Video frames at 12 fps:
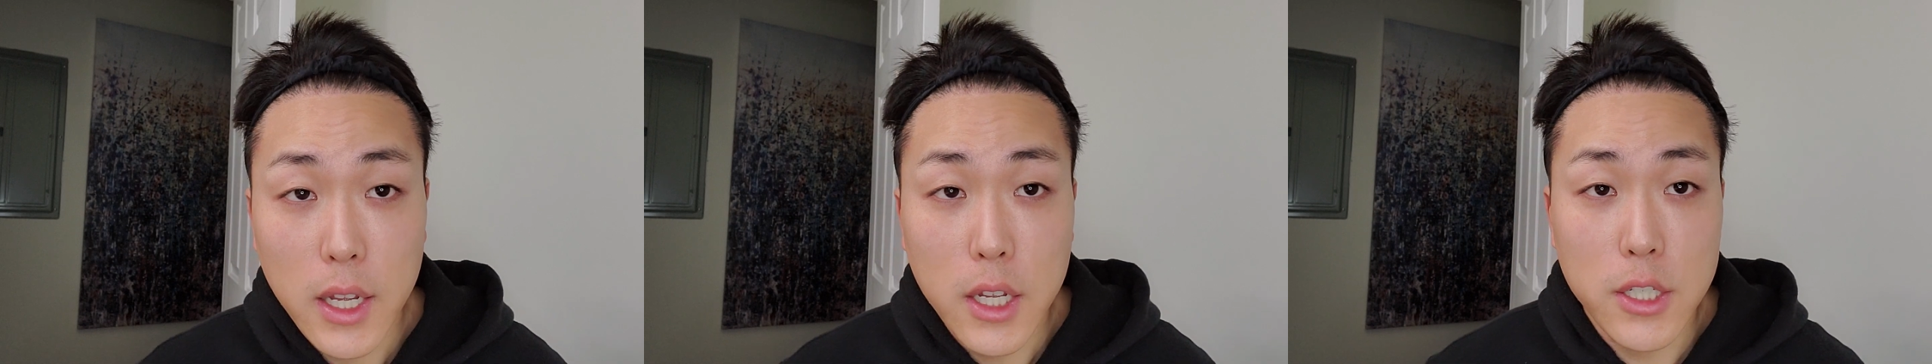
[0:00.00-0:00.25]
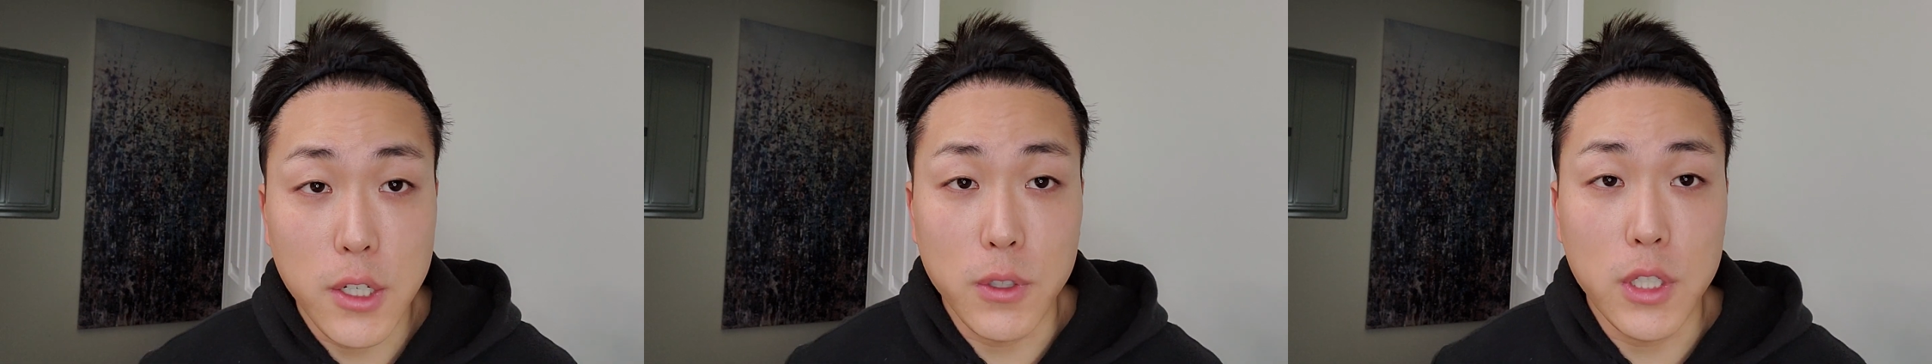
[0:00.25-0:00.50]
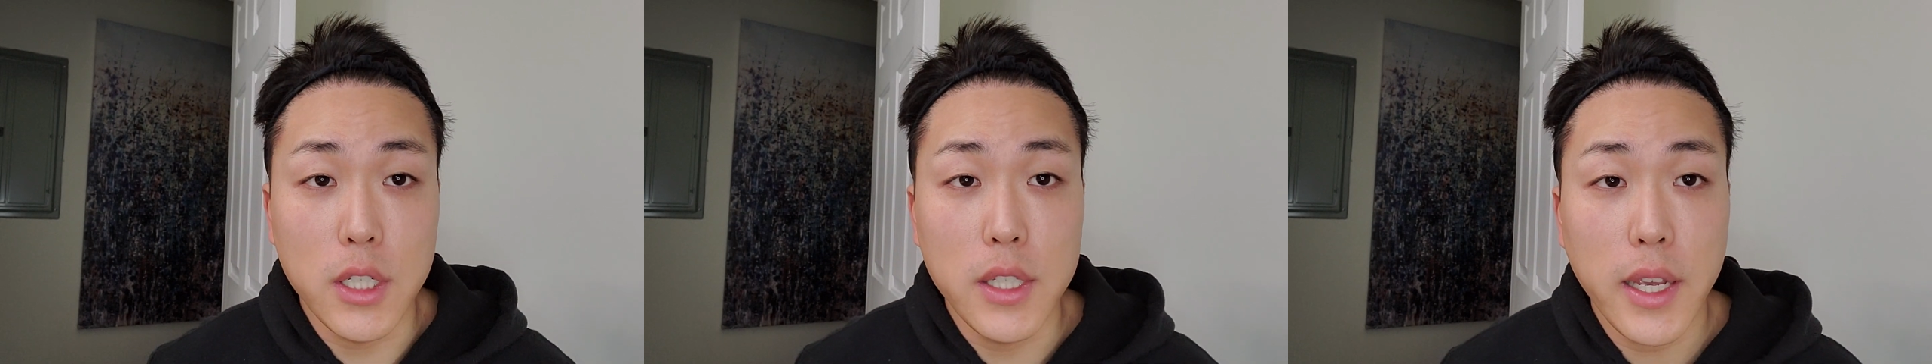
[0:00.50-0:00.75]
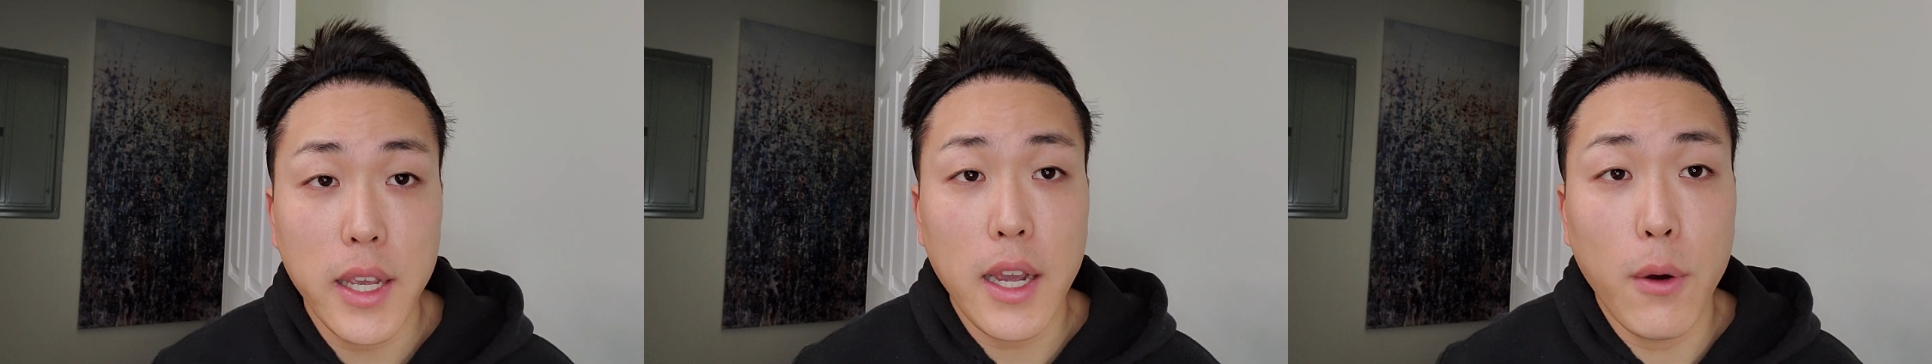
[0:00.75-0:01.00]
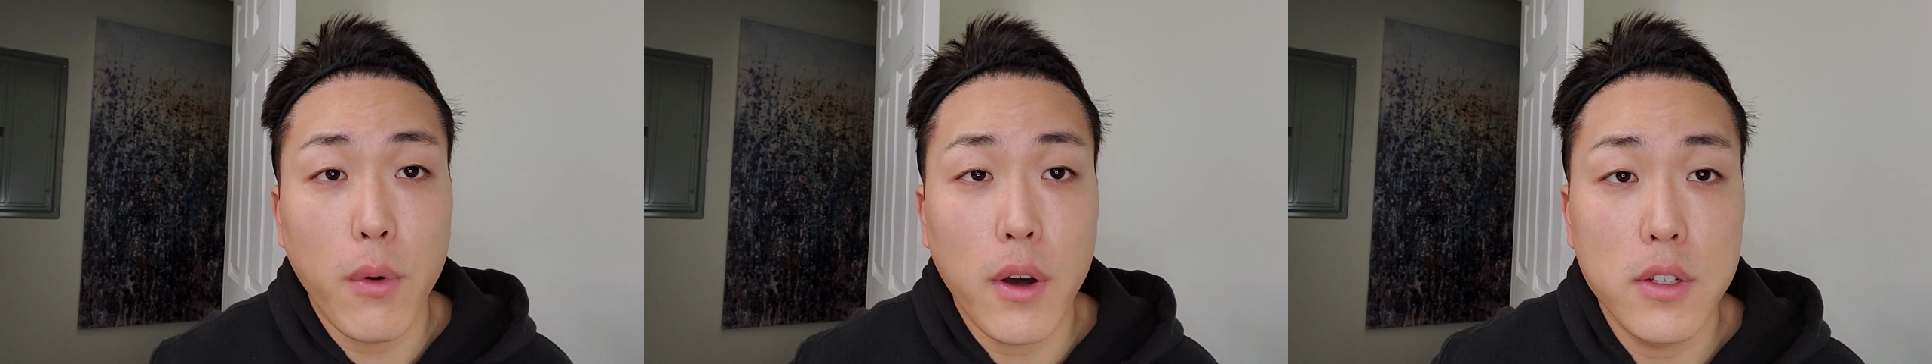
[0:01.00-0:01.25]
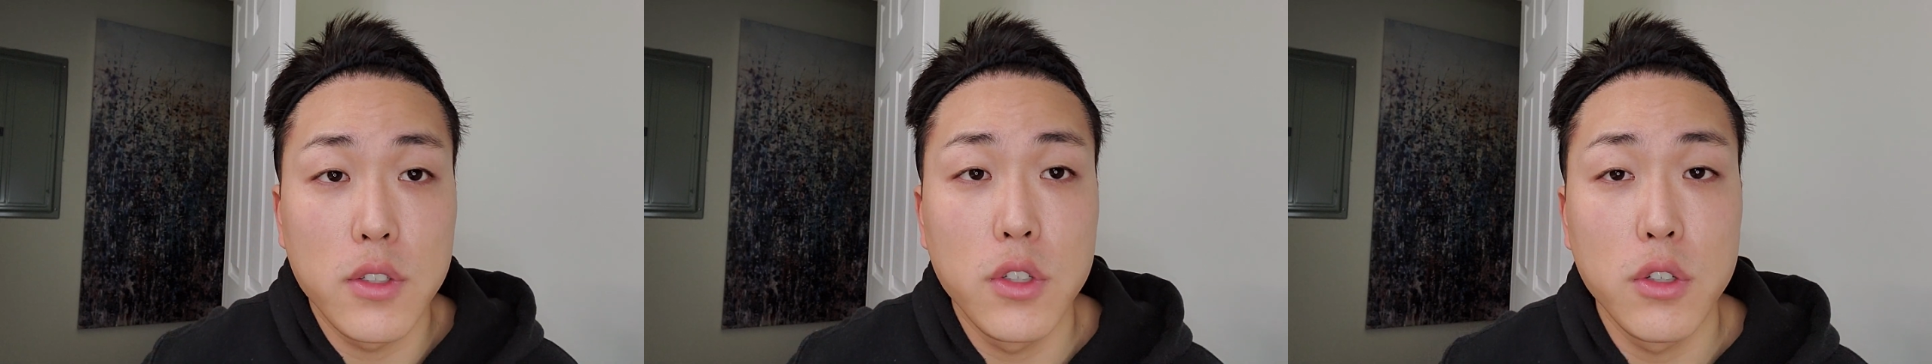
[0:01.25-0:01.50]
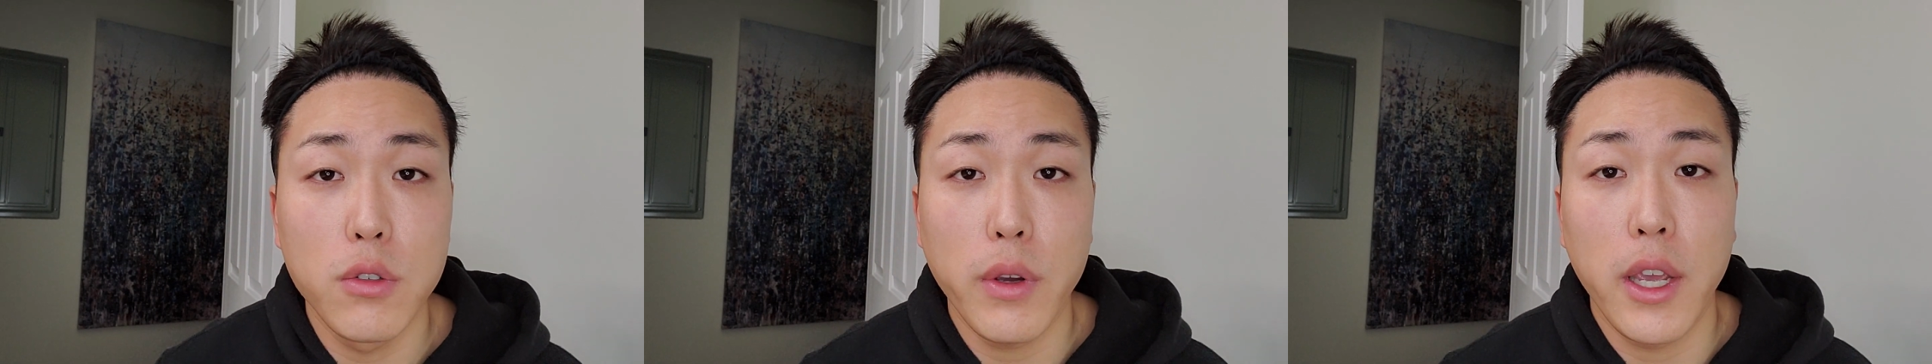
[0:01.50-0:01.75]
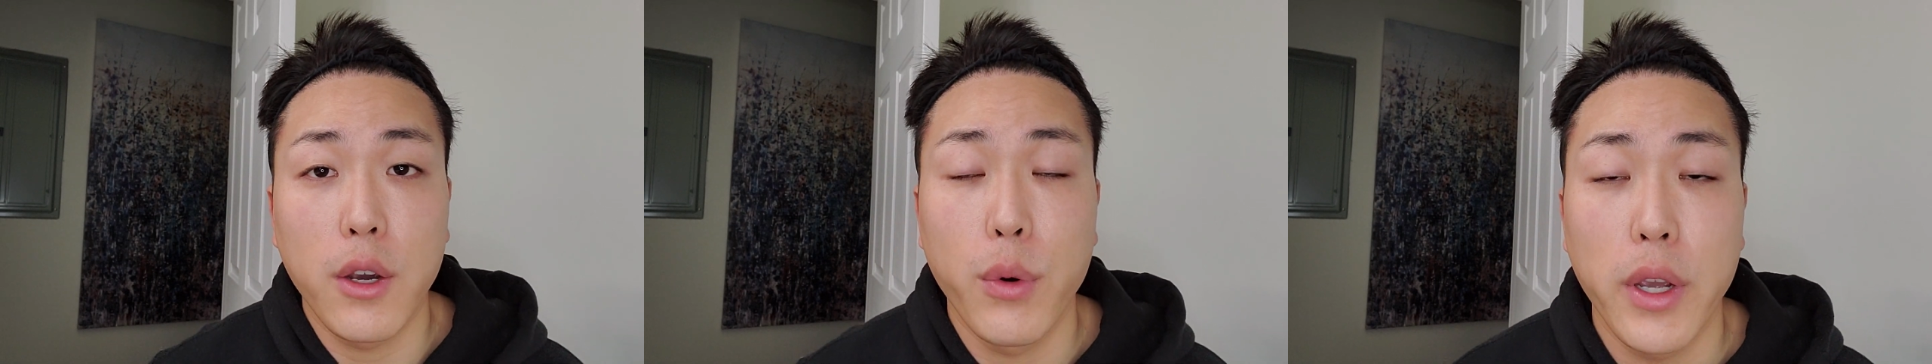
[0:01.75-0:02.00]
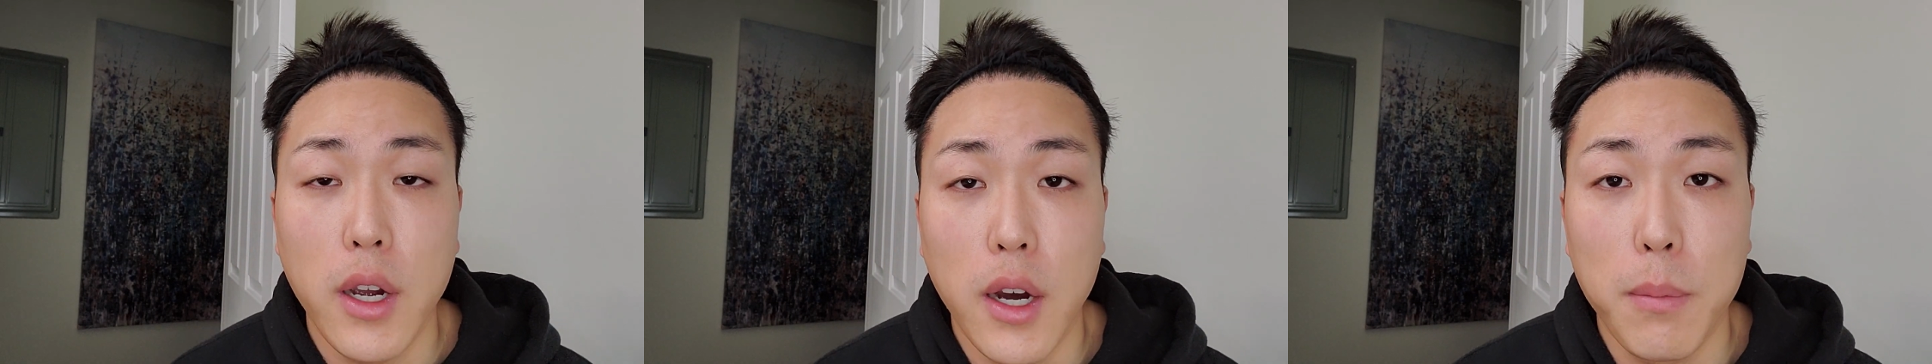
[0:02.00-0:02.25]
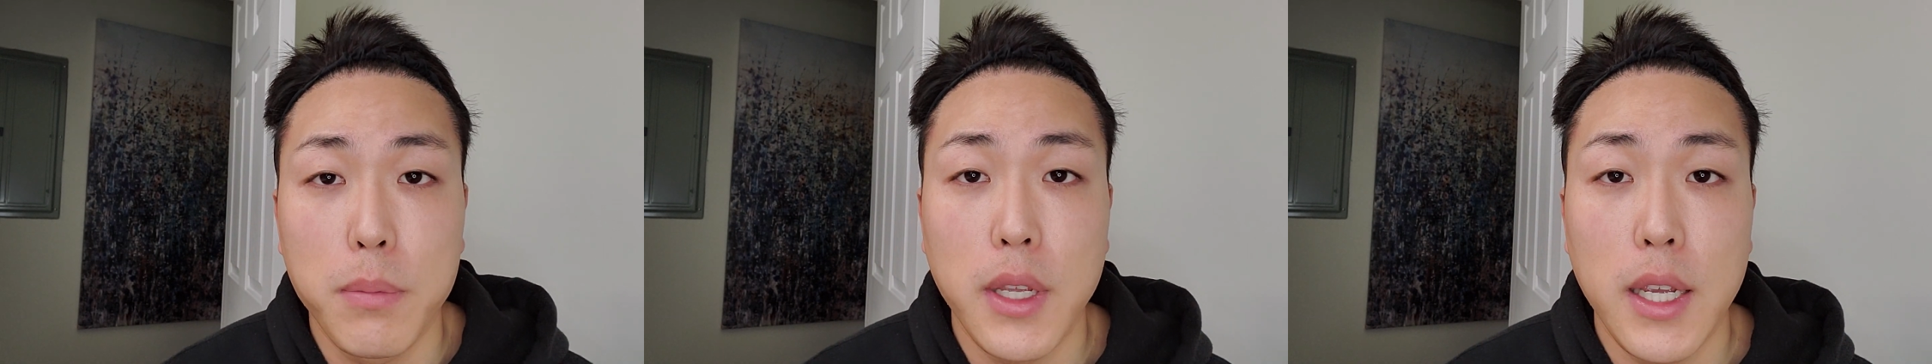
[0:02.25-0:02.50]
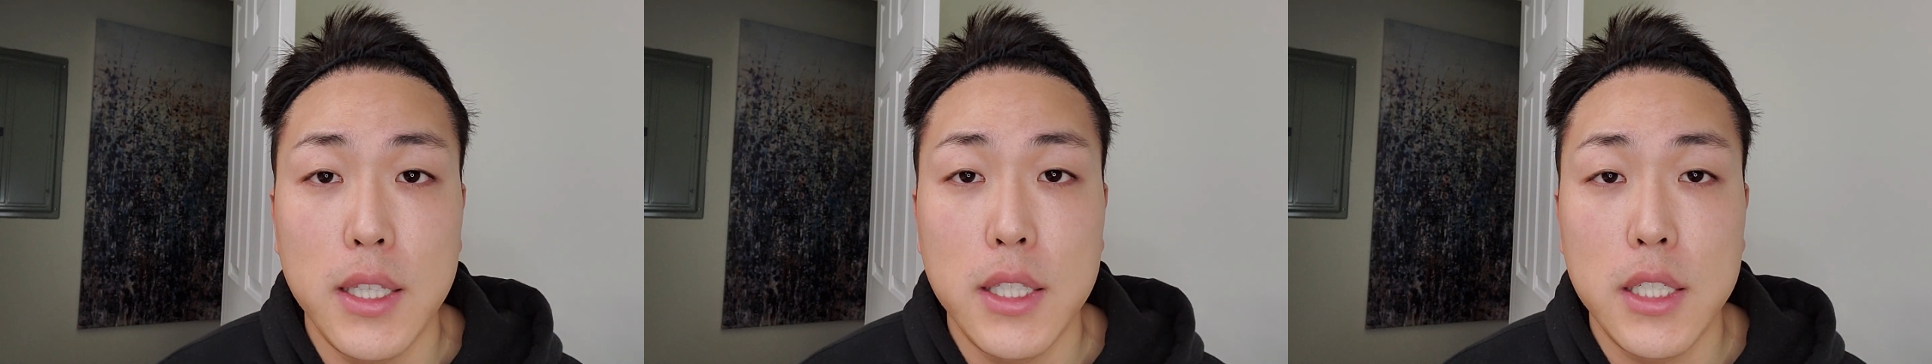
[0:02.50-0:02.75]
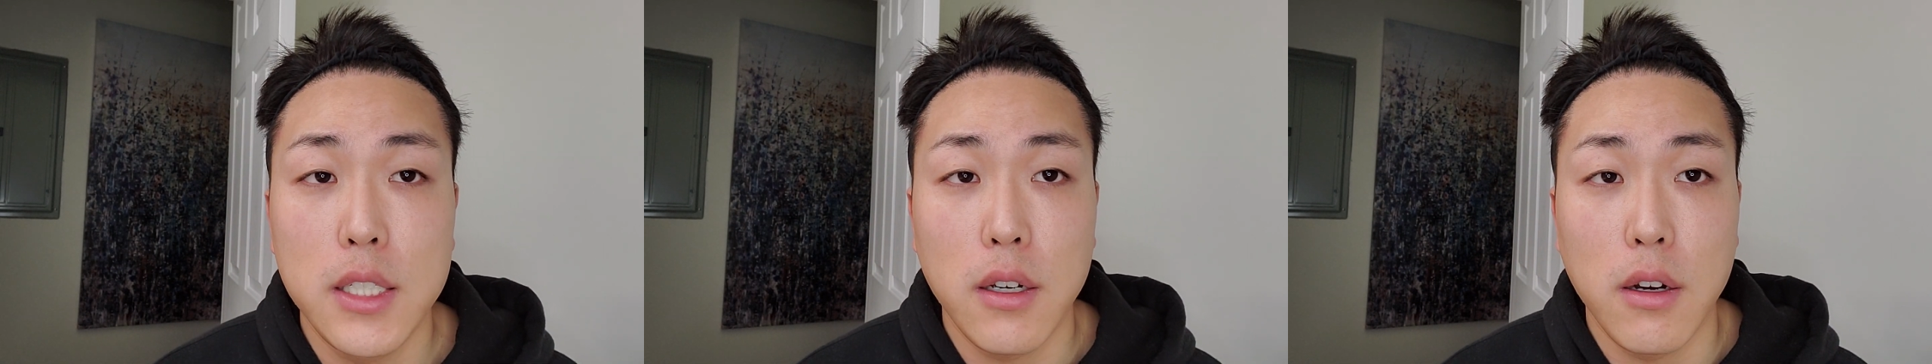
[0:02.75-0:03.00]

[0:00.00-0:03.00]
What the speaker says: So today I wanted to do a quick update